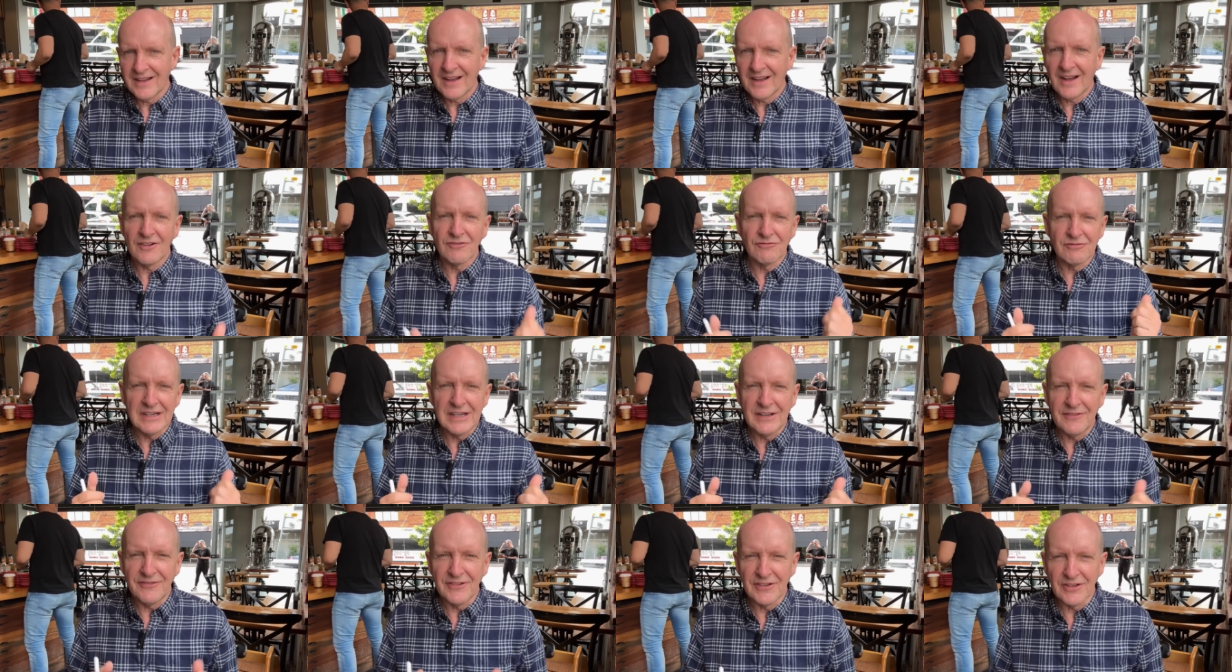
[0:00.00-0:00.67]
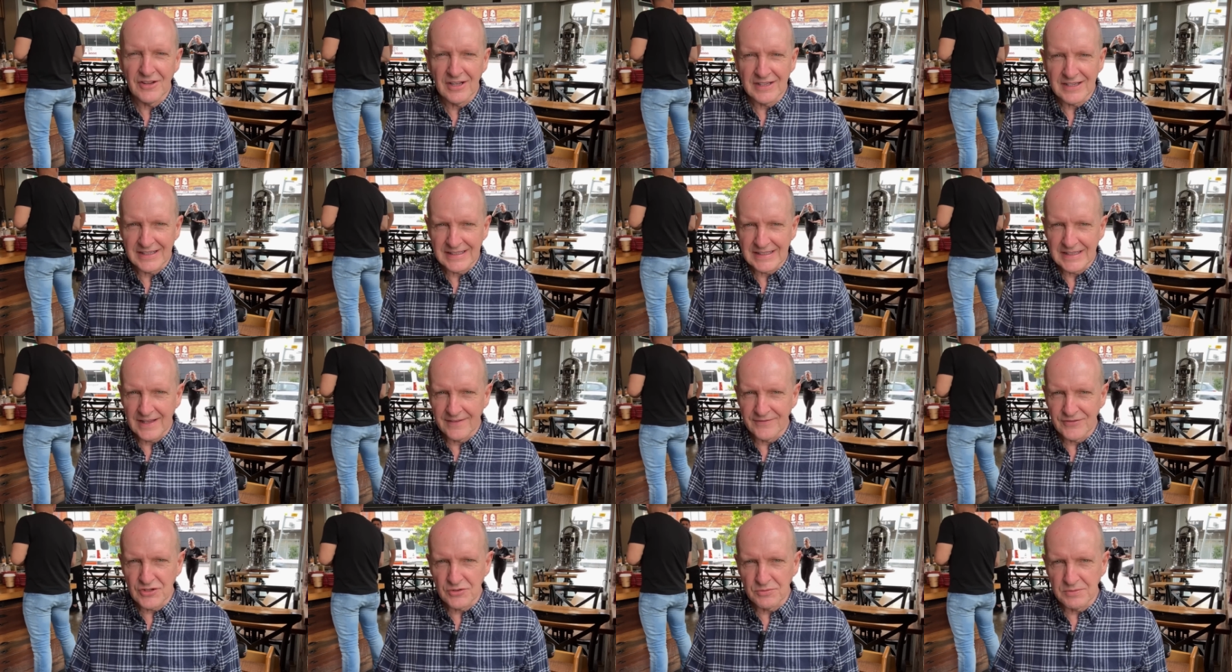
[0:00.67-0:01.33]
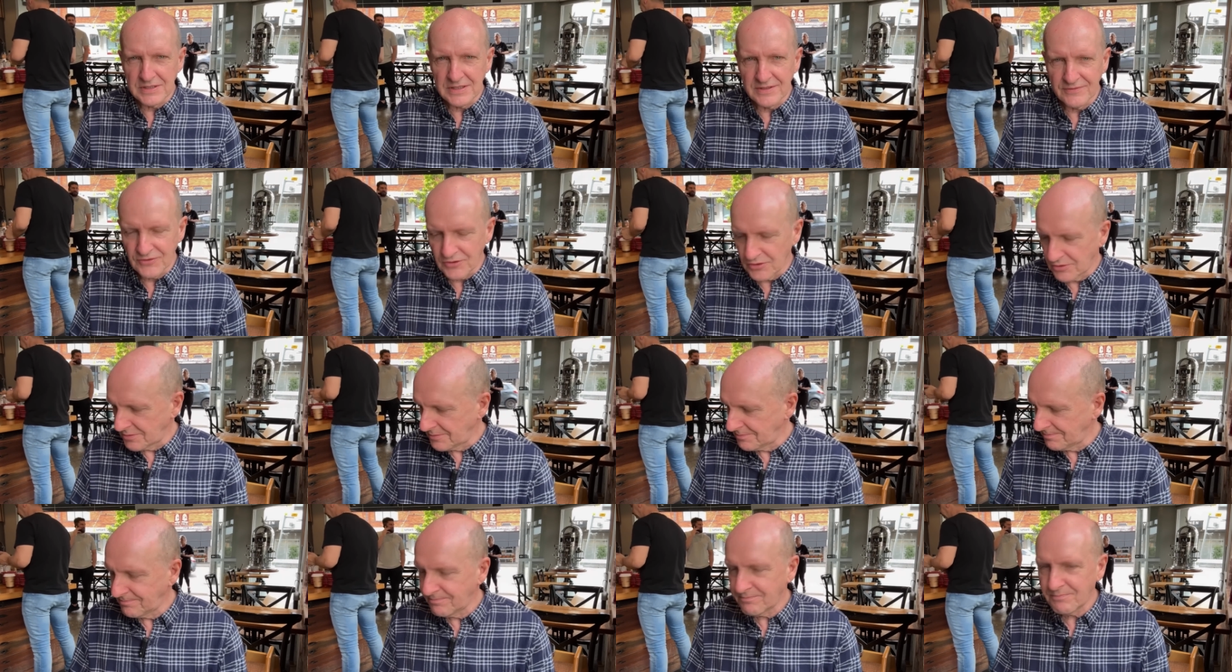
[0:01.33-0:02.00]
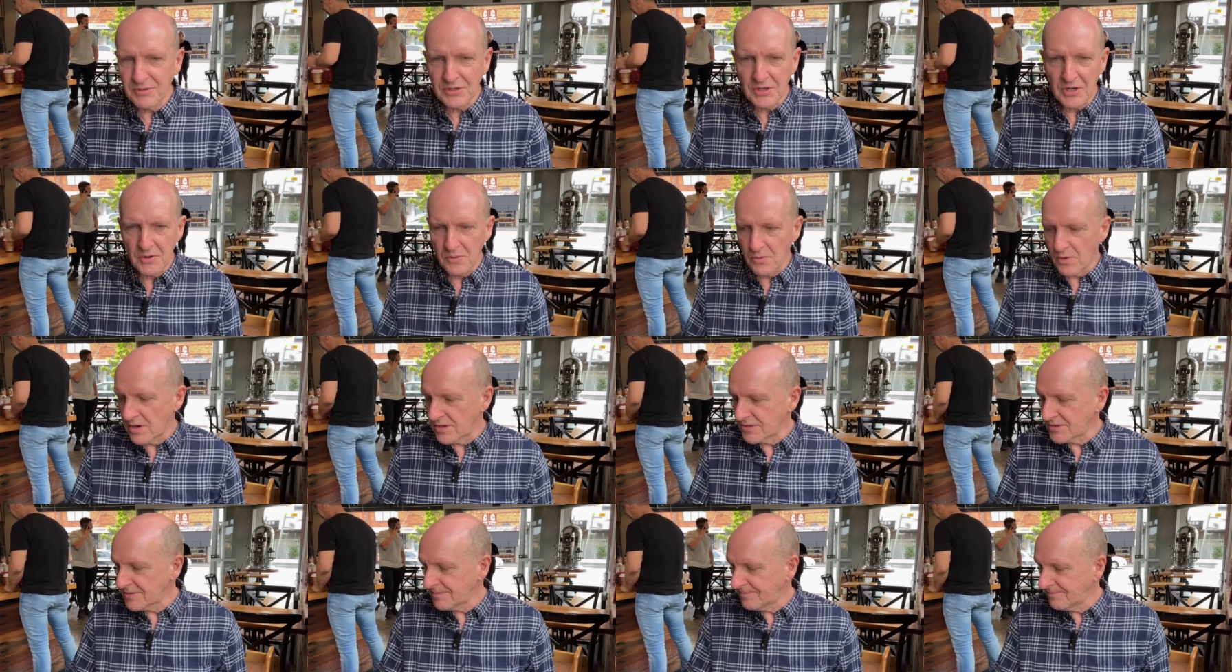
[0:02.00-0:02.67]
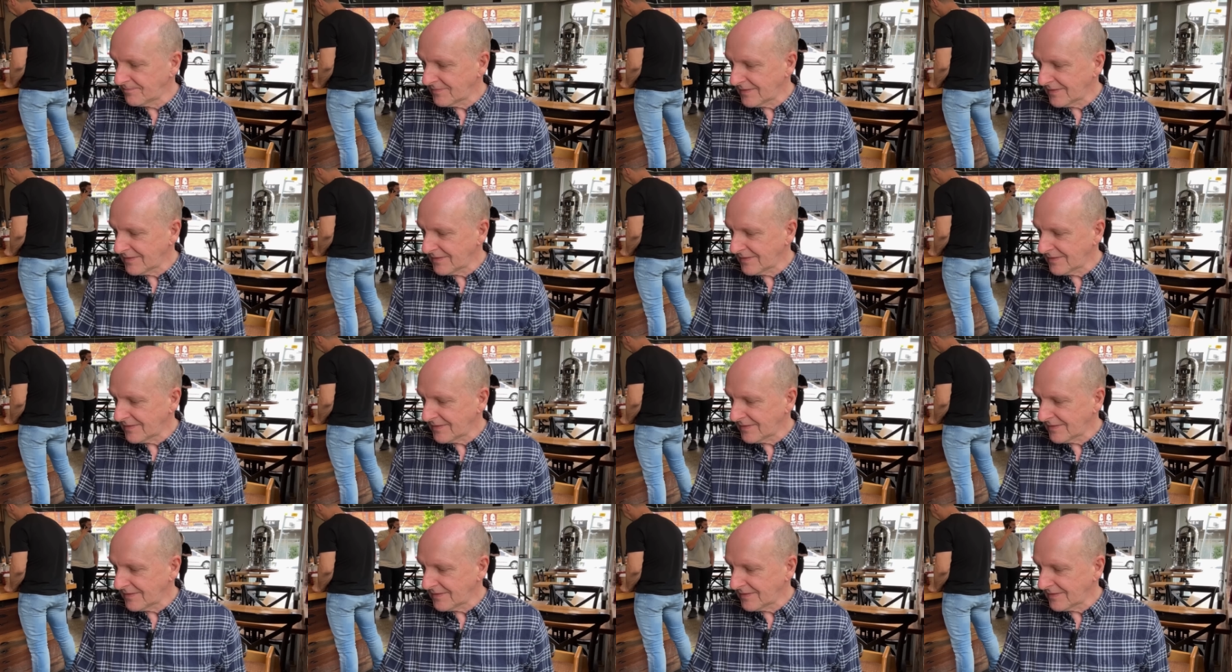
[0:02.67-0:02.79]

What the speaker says: I really feel like I'd love to interview him, but I won't.